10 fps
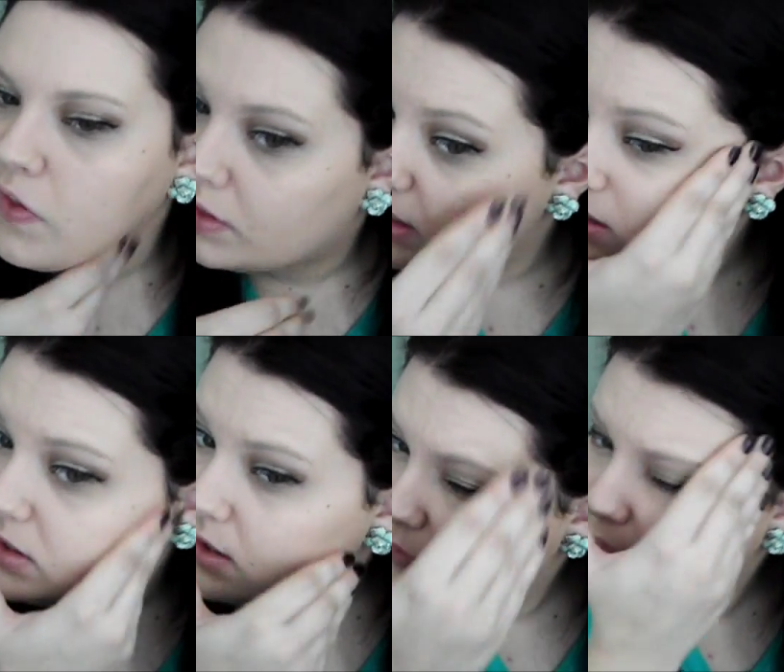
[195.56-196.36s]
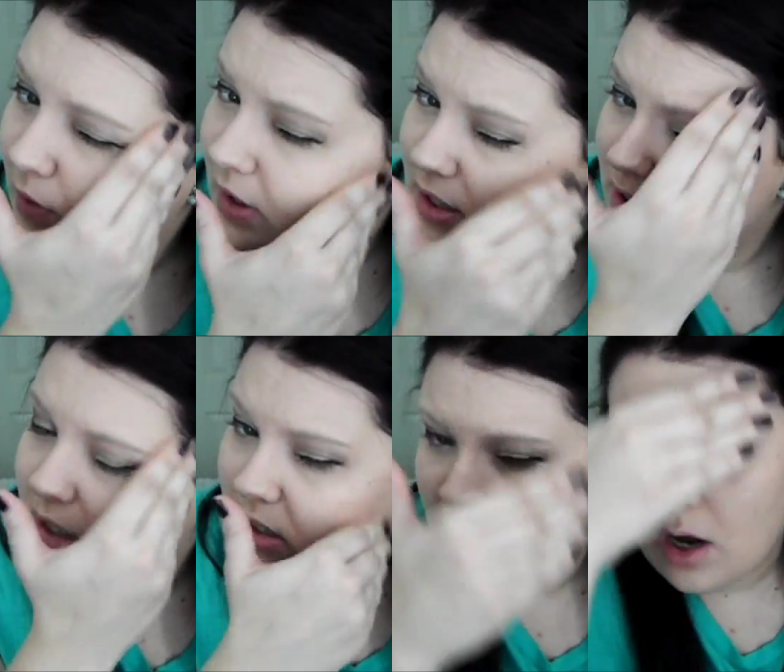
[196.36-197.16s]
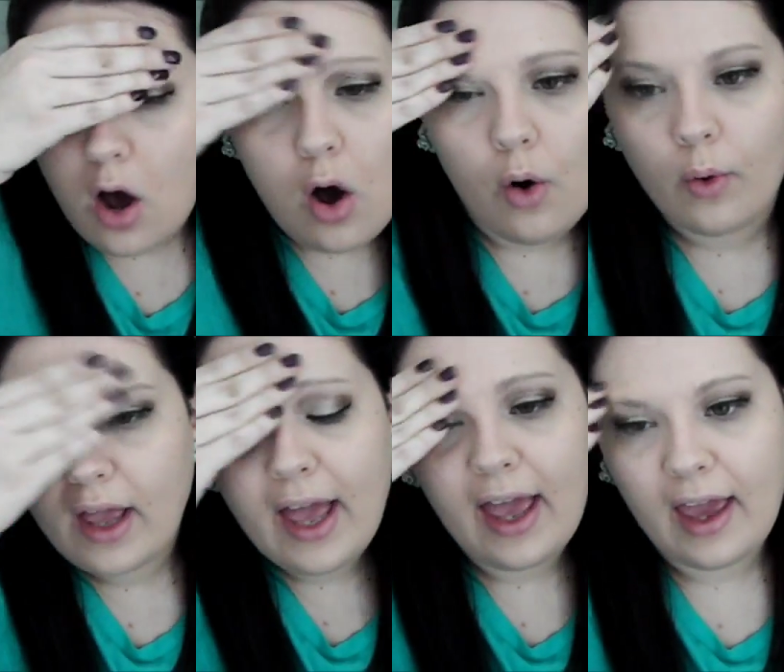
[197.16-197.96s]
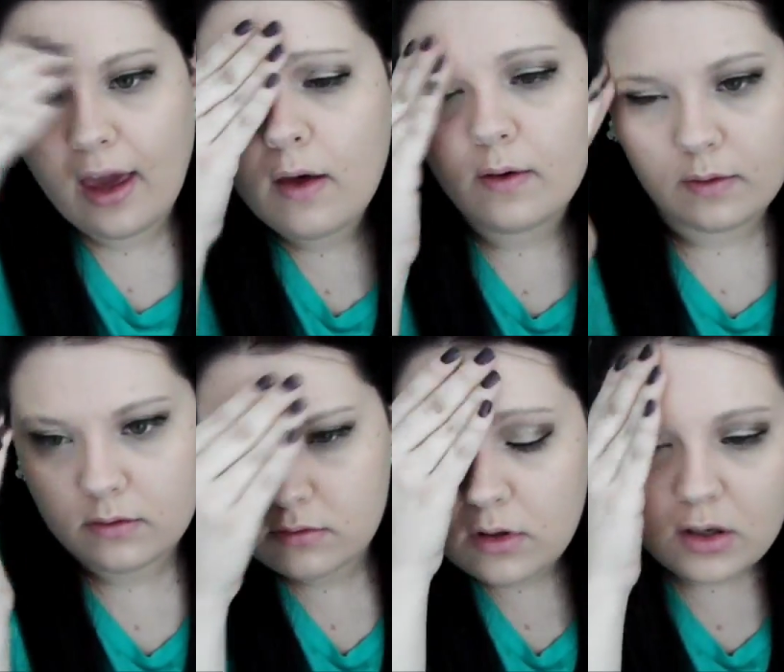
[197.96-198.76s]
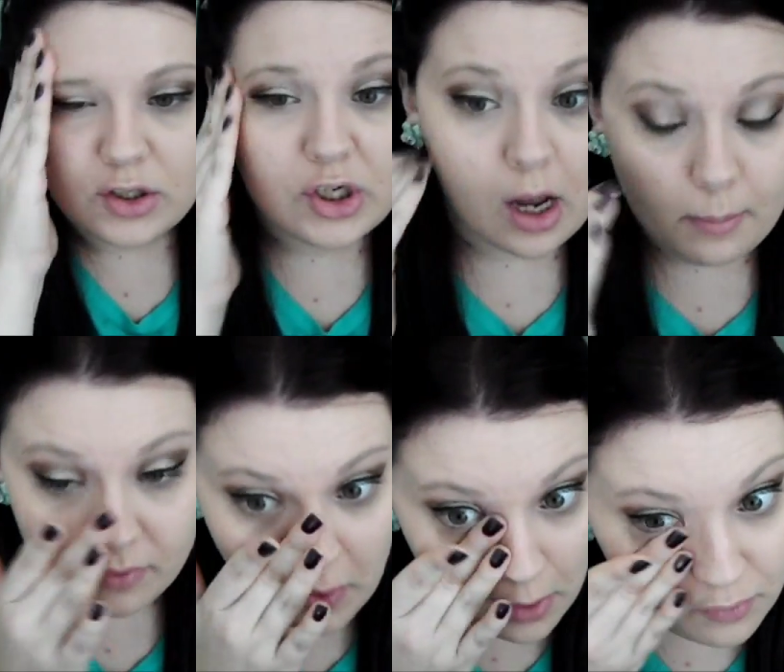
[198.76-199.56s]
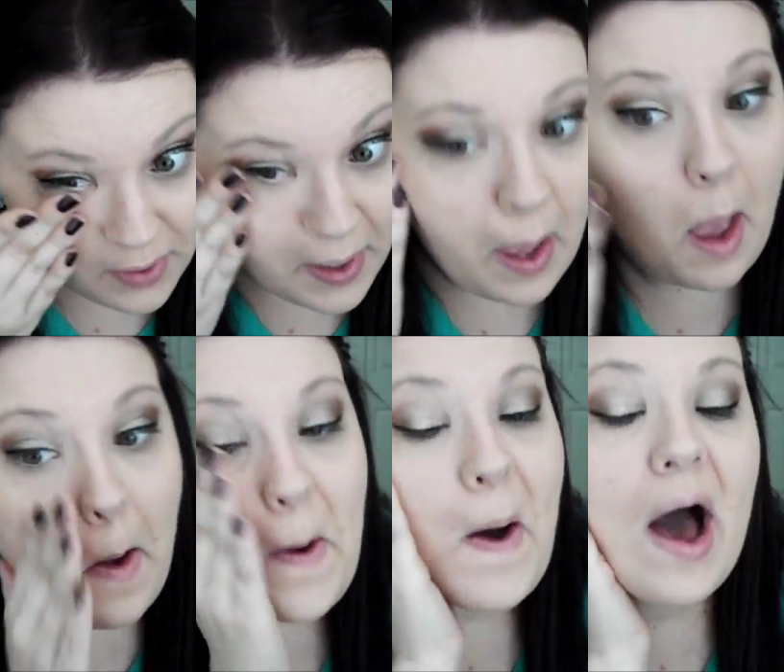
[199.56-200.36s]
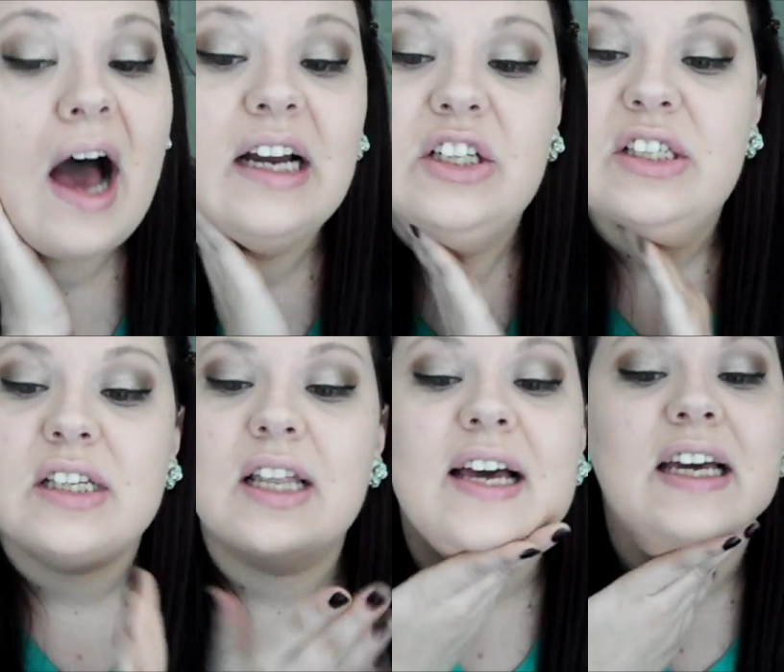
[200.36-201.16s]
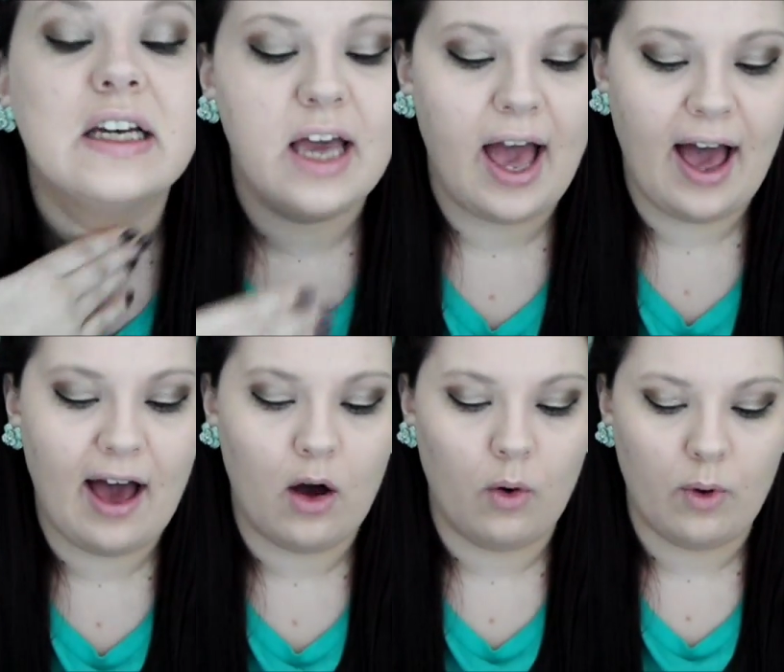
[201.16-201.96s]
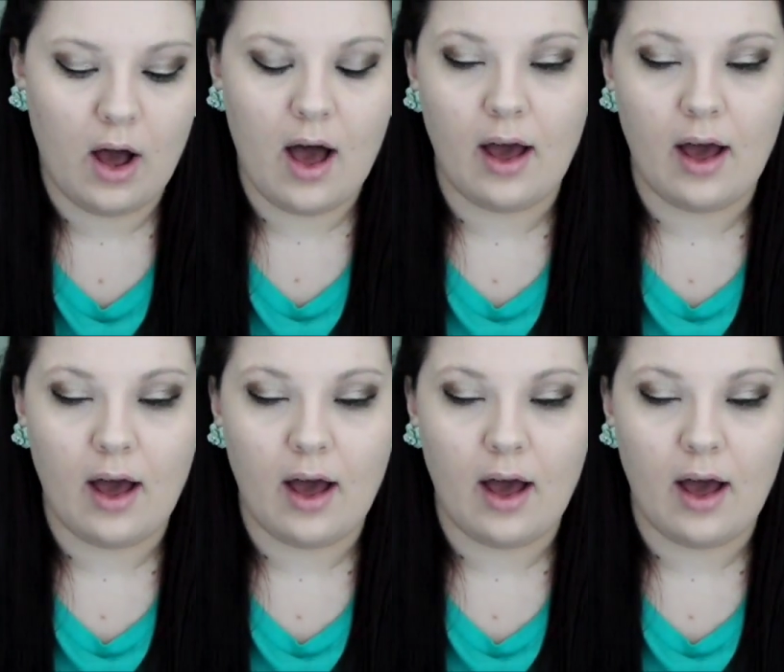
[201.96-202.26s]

This foundation does an okay job of covering it. I just like how